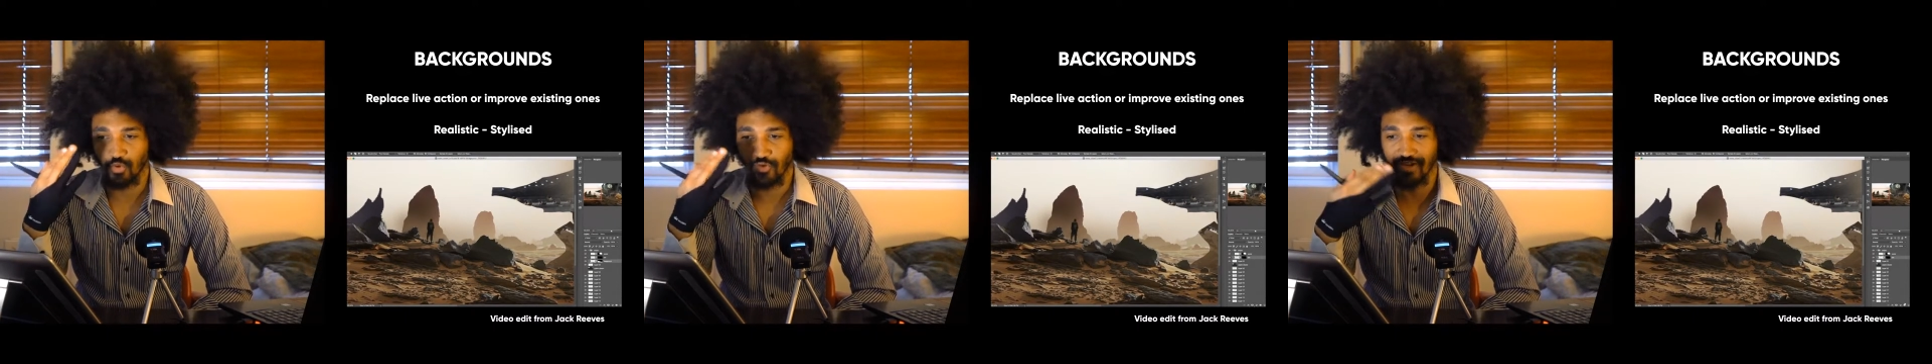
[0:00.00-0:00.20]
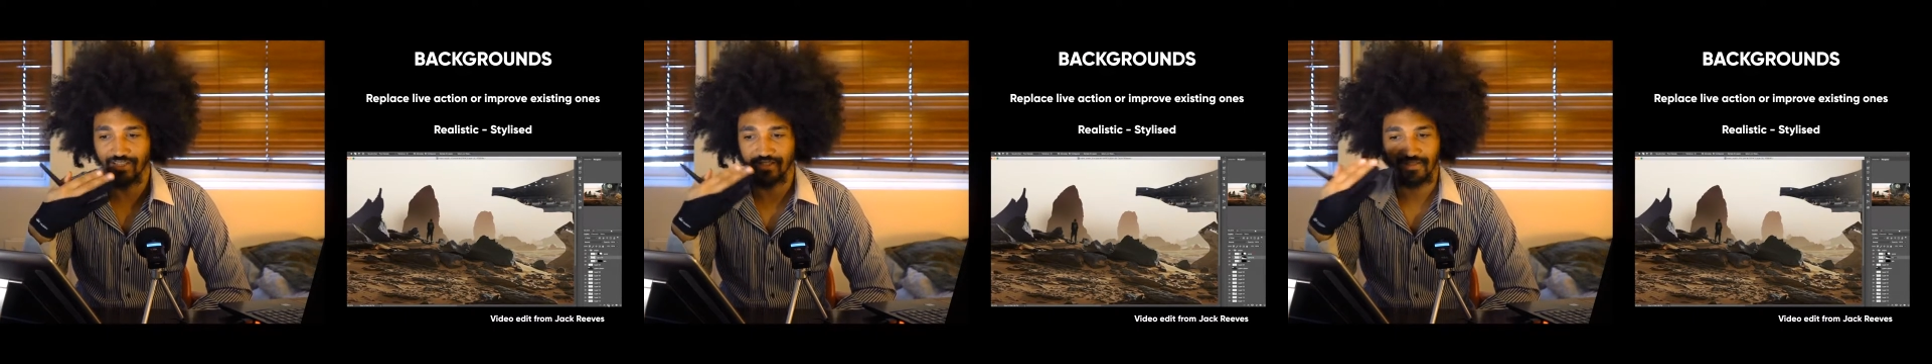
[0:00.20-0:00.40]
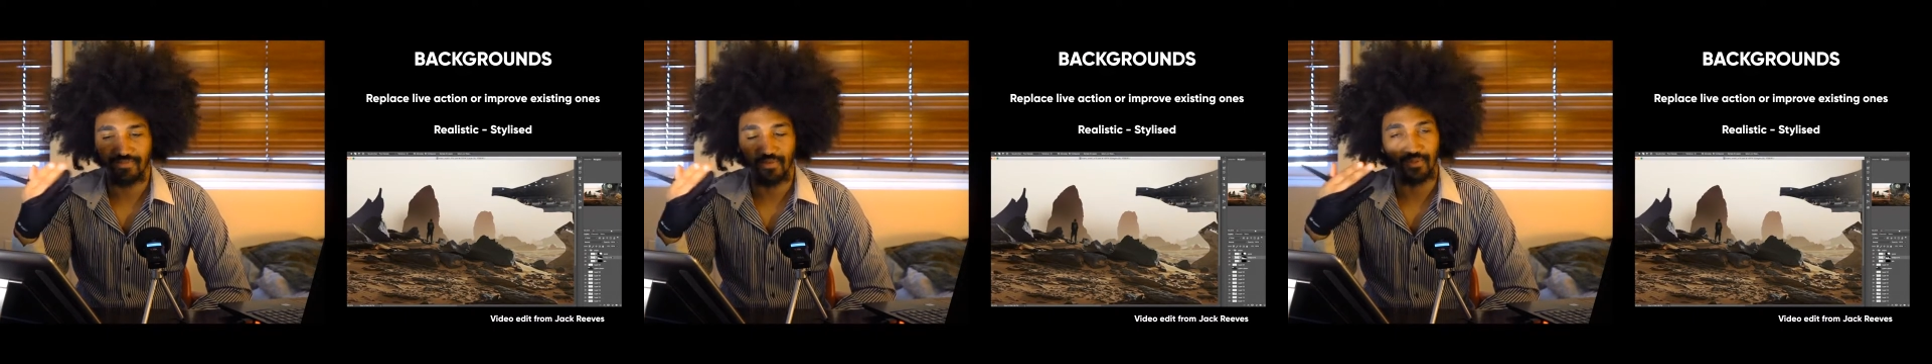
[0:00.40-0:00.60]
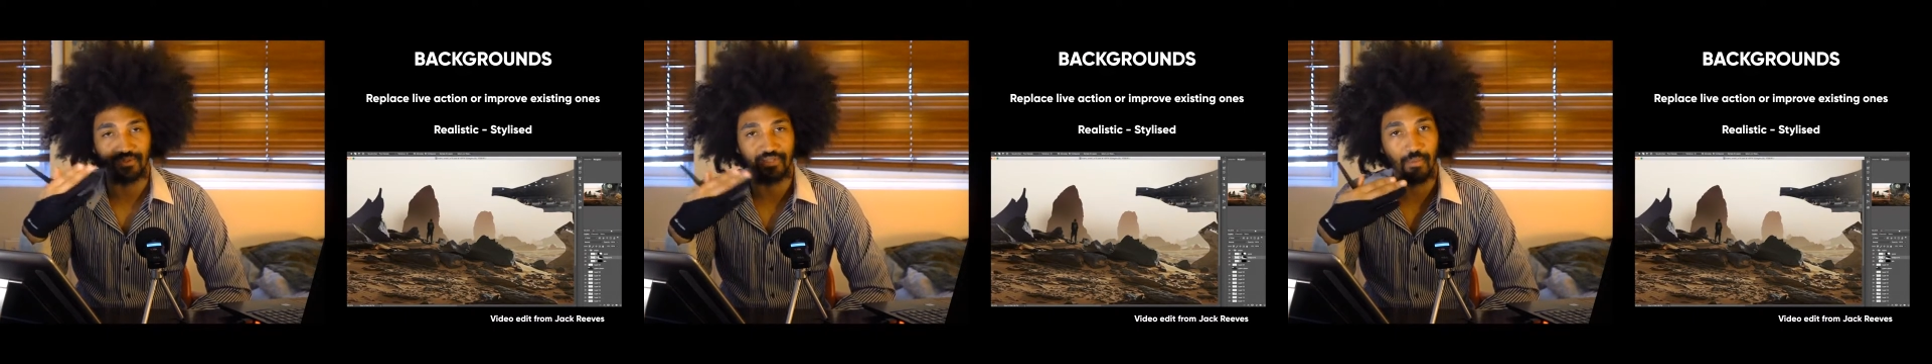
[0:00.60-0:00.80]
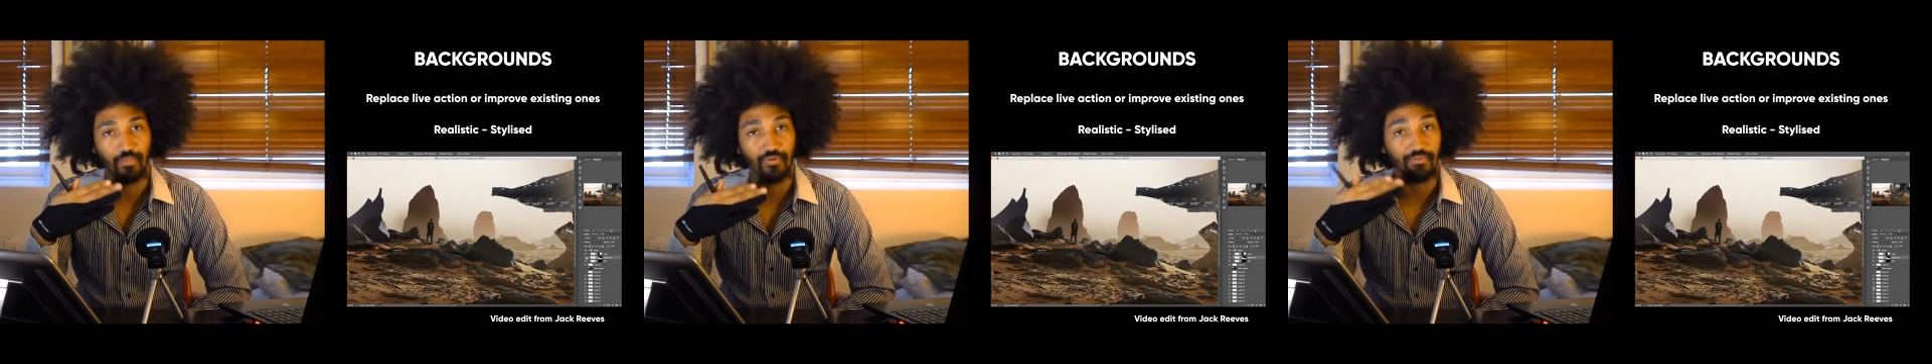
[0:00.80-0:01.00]
provide different
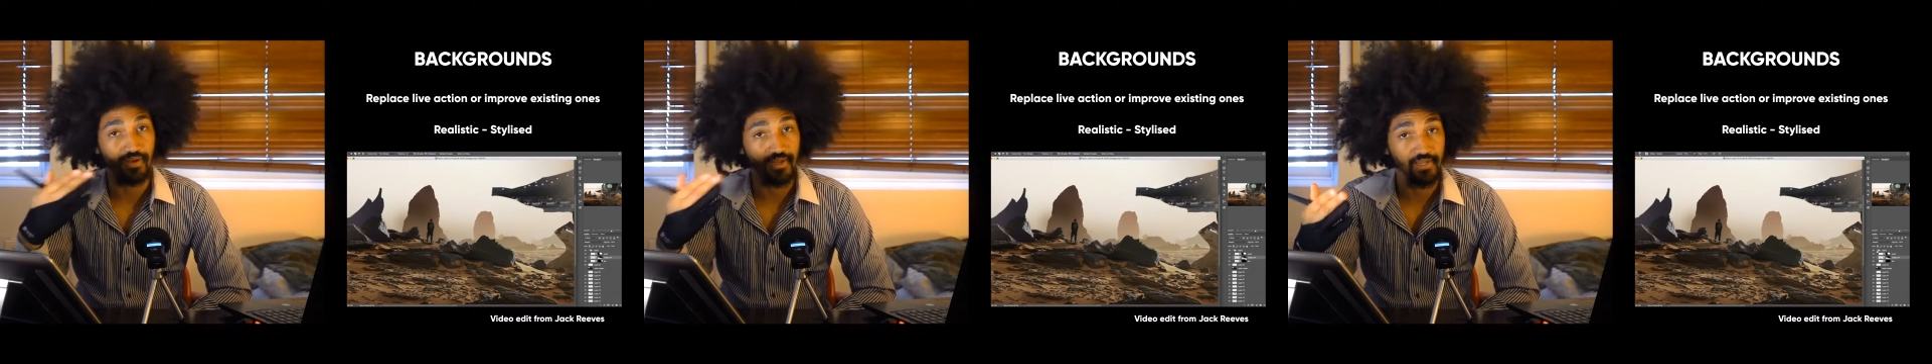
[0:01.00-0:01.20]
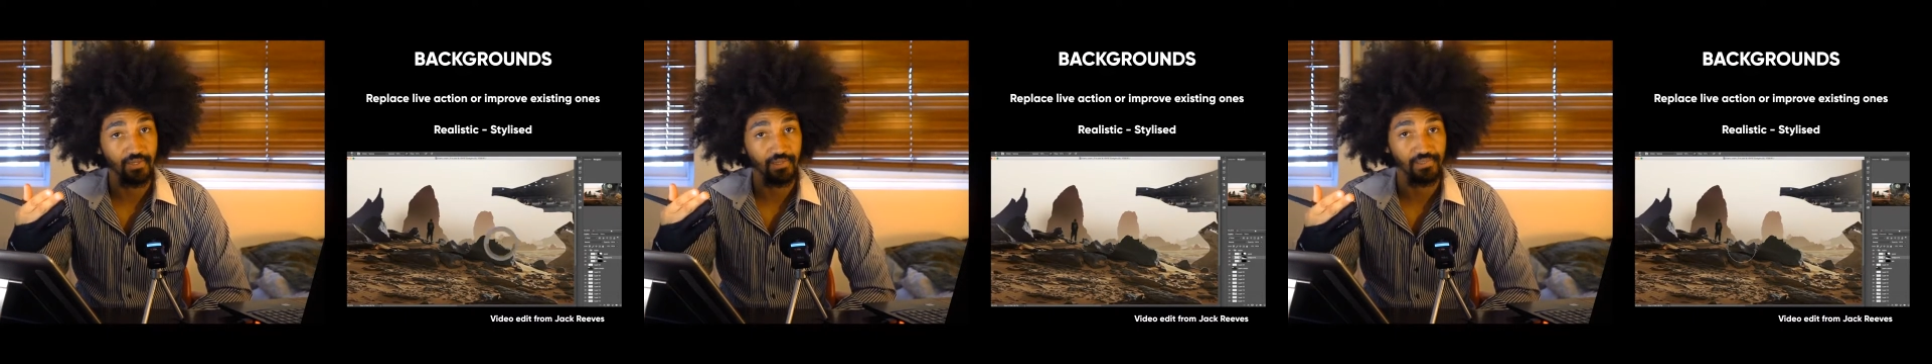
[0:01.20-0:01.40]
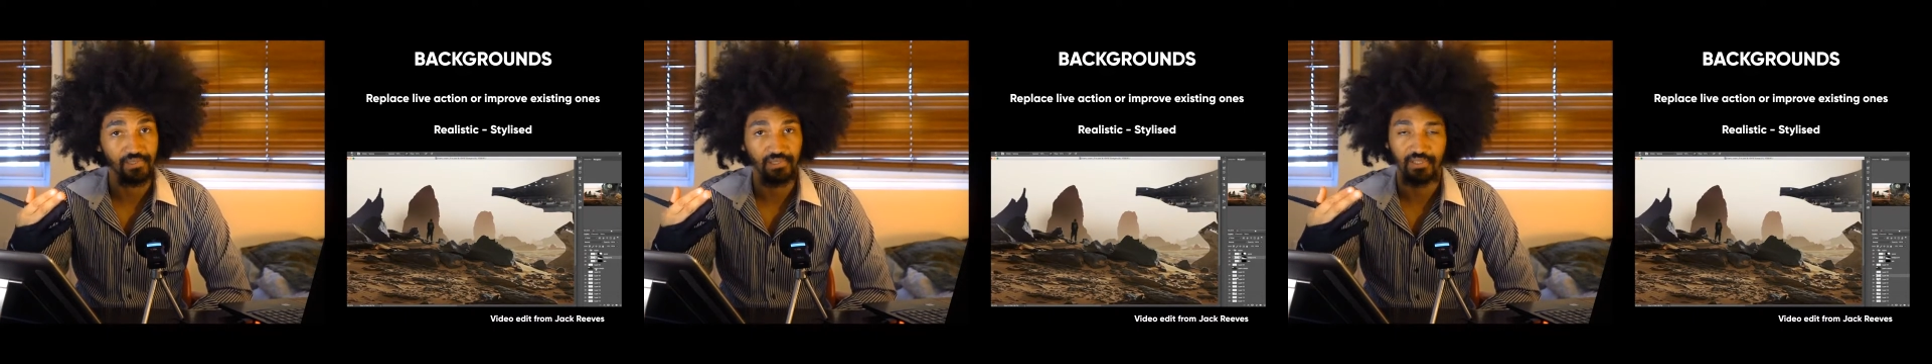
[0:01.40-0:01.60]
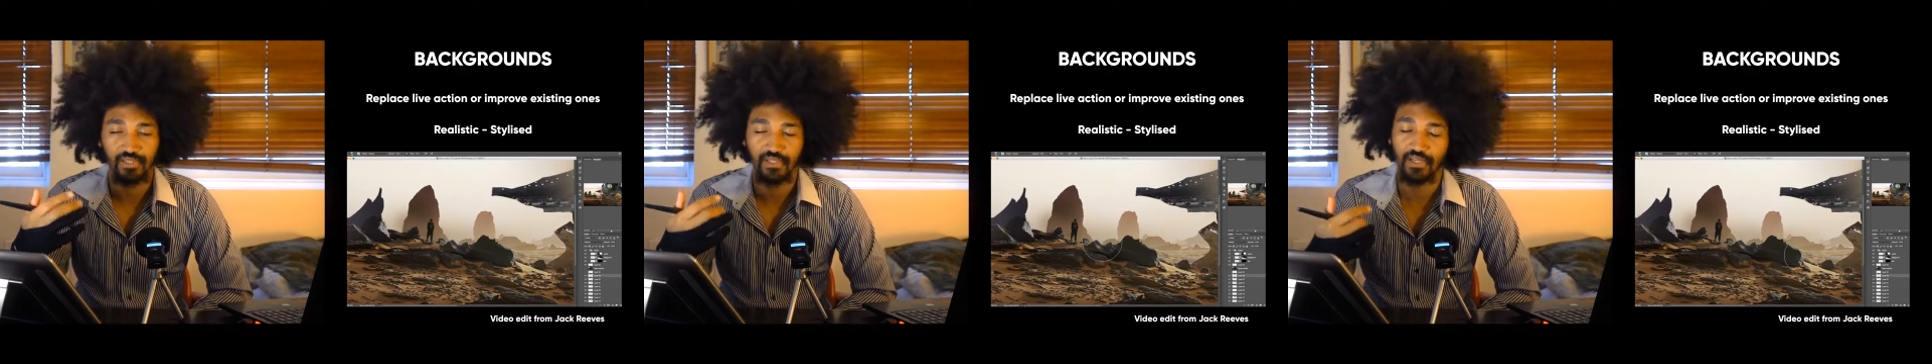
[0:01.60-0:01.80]
type of layer